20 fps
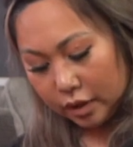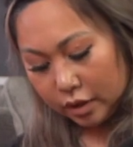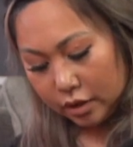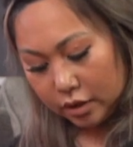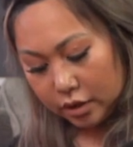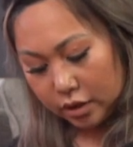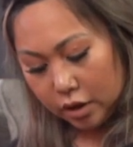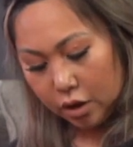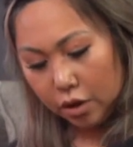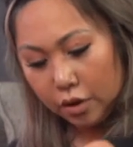
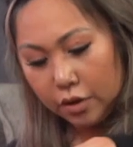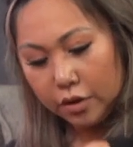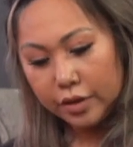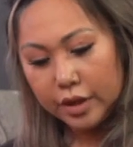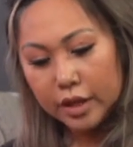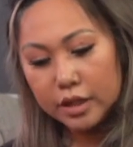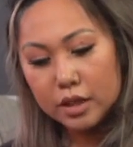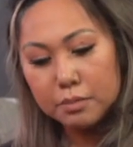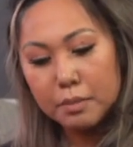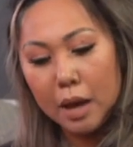So
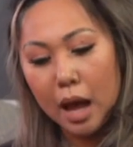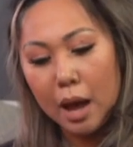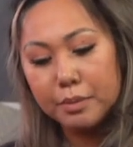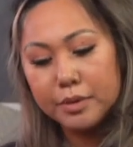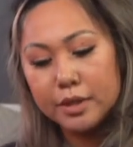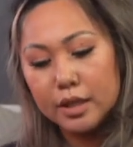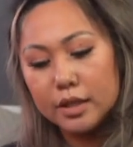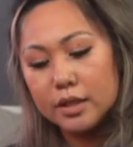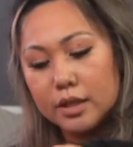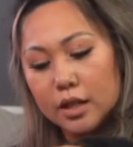this MAP
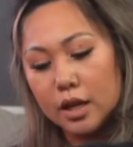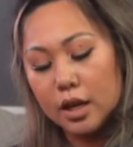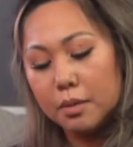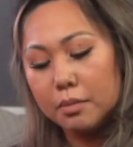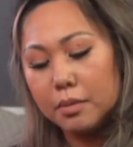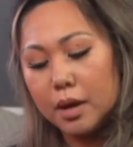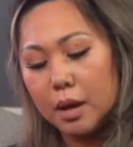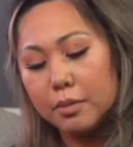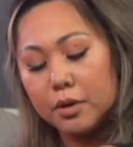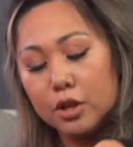system,
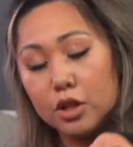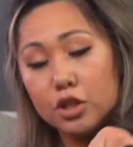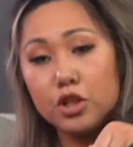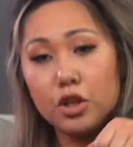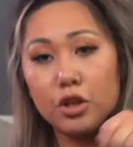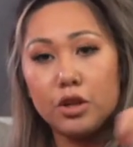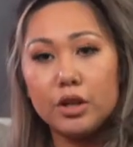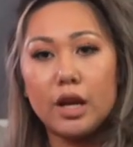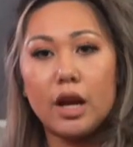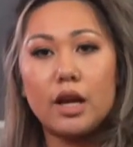I'm going to show
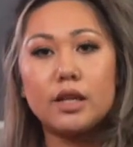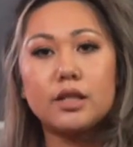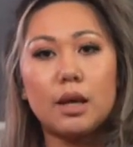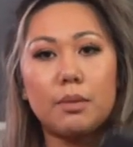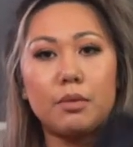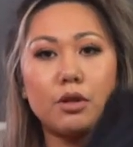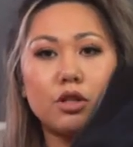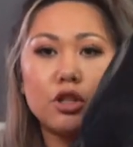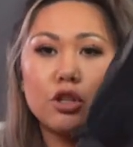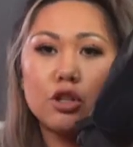you guys. I'm
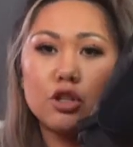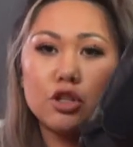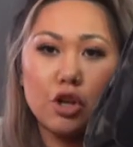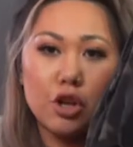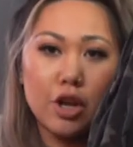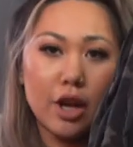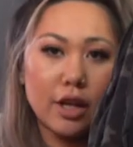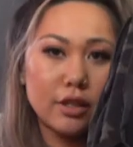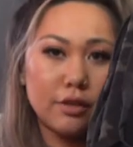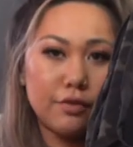just going to show
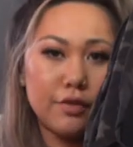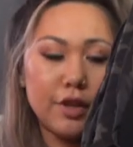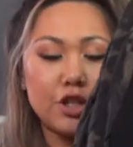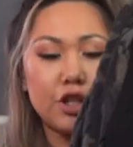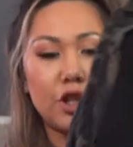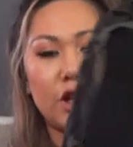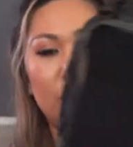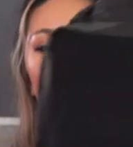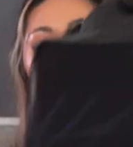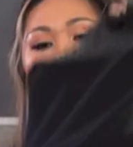you guys a
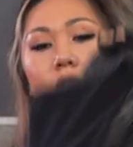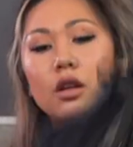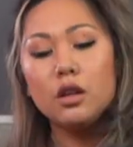feature.